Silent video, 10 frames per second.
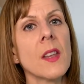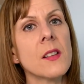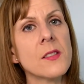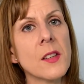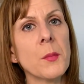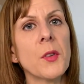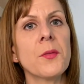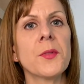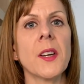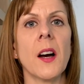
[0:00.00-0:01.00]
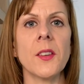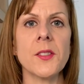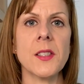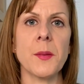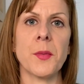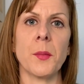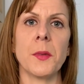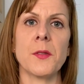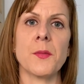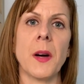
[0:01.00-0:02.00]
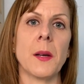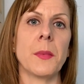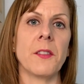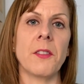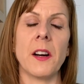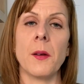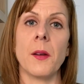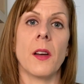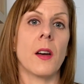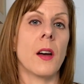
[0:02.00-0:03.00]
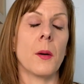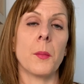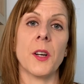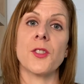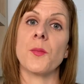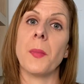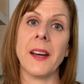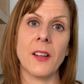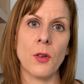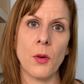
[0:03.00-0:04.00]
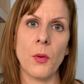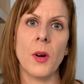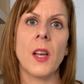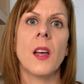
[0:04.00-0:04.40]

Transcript: Some of the other sleep problems might be very uh, much medical,